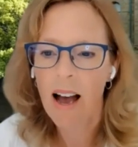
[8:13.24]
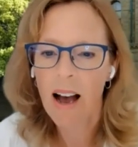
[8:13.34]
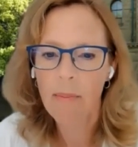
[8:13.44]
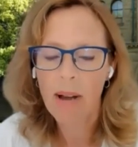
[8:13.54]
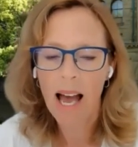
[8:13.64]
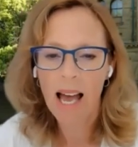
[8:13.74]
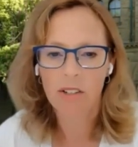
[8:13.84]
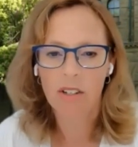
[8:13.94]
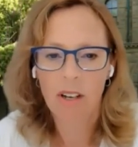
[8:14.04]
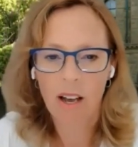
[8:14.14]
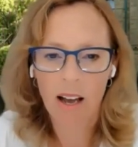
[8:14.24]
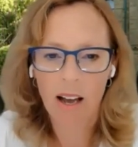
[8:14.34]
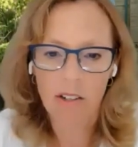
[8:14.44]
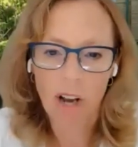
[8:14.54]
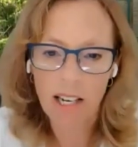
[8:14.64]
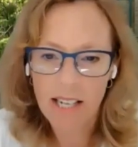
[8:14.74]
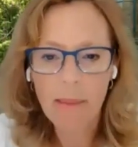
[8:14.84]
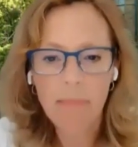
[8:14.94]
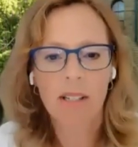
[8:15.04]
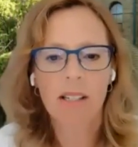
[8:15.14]
has uh,
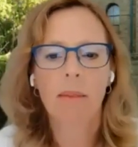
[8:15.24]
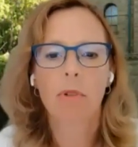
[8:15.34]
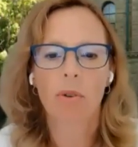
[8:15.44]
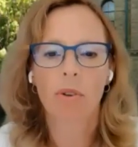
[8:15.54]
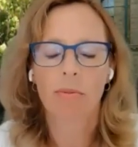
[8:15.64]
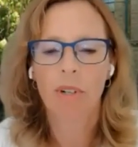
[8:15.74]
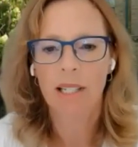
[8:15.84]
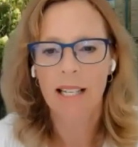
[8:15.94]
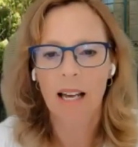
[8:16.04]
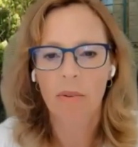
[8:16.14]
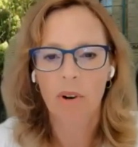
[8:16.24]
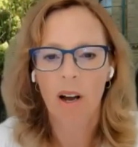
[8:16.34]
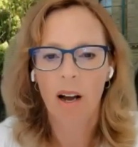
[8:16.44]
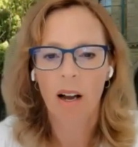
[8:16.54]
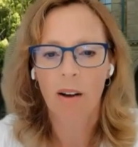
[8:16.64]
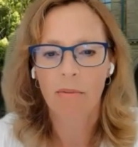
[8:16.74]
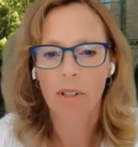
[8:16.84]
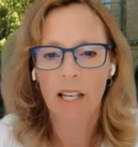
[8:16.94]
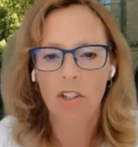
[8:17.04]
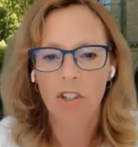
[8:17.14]
attempted some sort of reset uh, of
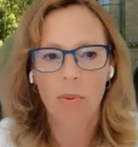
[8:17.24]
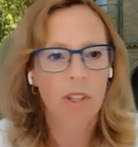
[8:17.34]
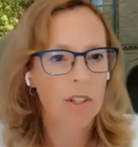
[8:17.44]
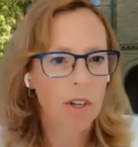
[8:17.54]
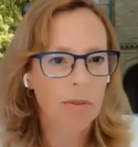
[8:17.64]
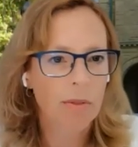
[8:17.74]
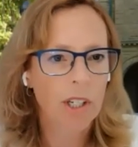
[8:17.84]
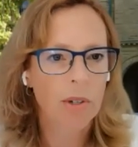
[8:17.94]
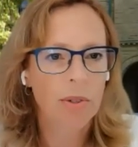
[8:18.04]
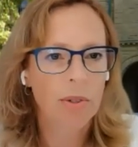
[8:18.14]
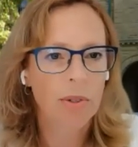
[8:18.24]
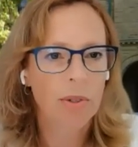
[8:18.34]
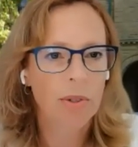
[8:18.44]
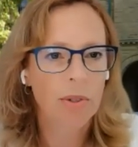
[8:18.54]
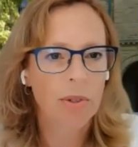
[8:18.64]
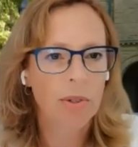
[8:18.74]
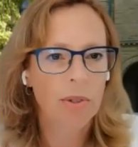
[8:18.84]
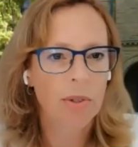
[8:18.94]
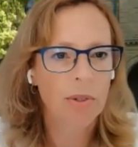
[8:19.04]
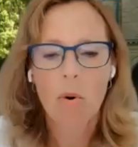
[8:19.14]
relations with the Soviet Union
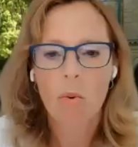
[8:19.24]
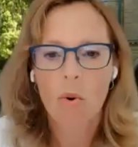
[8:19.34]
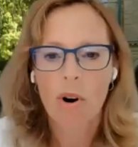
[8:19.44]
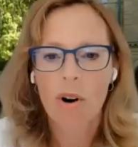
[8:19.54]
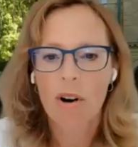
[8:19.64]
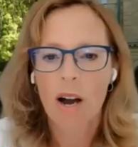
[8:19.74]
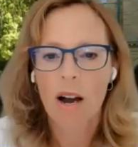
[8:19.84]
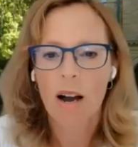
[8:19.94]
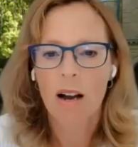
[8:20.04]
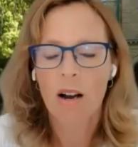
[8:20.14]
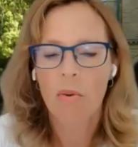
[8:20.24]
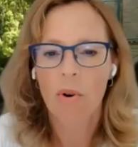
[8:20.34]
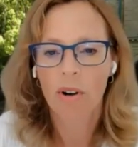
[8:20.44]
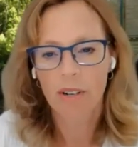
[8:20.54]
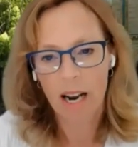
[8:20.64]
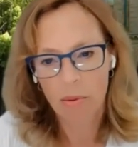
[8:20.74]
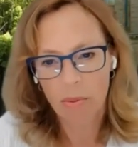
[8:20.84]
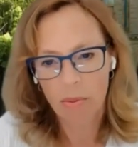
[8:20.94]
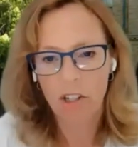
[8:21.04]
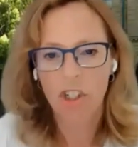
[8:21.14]
or, uh, or now
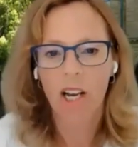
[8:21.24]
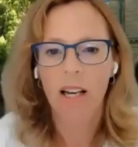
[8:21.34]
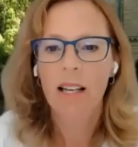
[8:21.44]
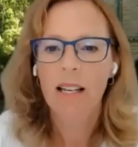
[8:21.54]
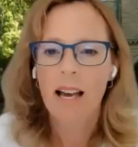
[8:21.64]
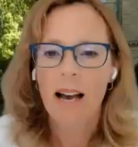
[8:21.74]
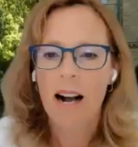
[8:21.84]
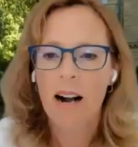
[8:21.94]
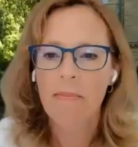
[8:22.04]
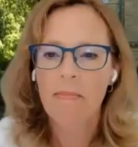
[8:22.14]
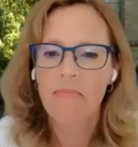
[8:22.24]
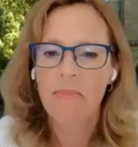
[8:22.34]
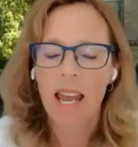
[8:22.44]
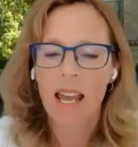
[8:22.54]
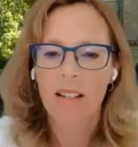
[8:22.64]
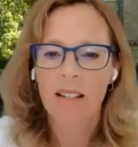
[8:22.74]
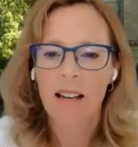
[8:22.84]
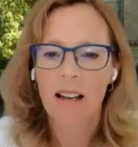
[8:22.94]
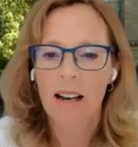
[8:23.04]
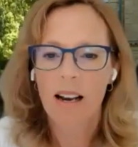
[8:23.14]
Russia. Um, and
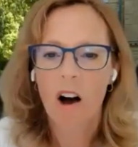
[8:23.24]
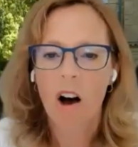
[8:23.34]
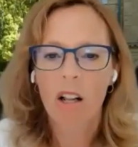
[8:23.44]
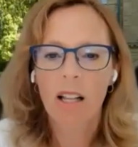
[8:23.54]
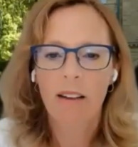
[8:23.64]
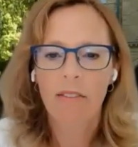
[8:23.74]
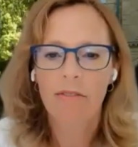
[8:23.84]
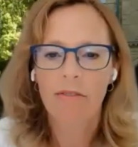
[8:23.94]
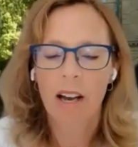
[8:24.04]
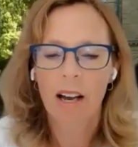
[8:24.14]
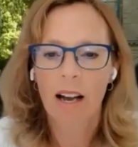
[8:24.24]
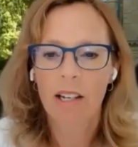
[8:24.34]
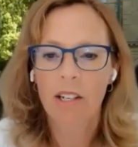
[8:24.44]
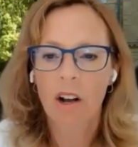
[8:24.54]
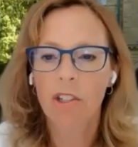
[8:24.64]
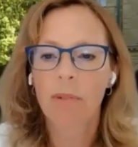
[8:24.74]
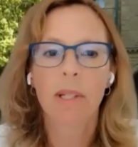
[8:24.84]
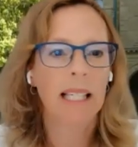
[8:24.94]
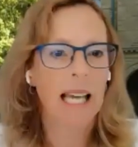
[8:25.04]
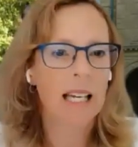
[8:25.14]
uh, all have uh,
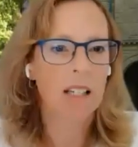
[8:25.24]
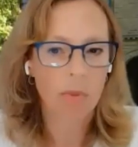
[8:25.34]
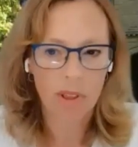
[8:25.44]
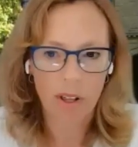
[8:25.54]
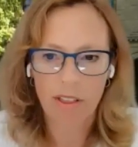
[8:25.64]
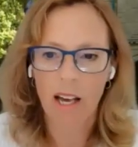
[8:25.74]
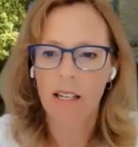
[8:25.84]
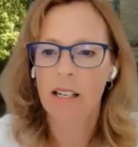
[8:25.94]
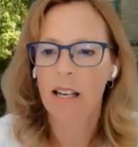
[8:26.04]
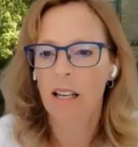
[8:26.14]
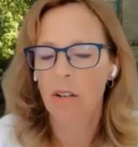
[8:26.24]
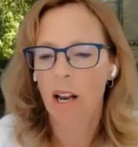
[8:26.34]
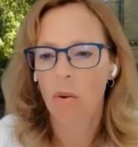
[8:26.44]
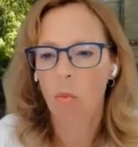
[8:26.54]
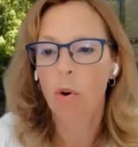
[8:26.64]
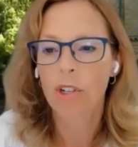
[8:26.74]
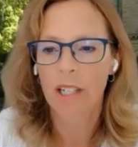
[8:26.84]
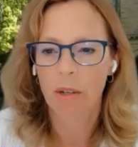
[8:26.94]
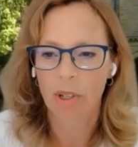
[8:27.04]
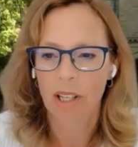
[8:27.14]
ultimately ended with a thud and, and
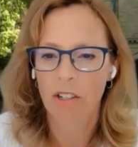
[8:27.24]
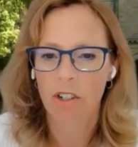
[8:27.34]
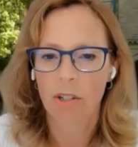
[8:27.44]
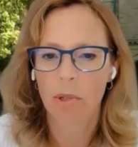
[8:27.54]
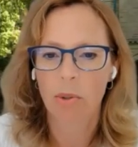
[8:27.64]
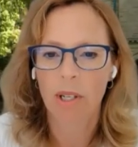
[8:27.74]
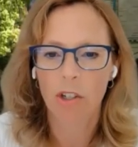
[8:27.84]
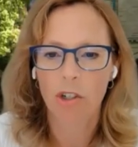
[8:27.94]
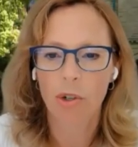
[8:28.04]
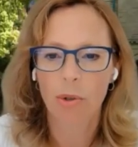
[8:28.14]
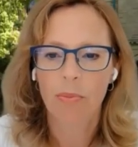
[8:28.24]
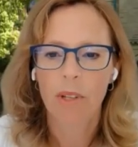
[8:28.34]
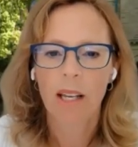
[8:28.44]
worsening relations between the two.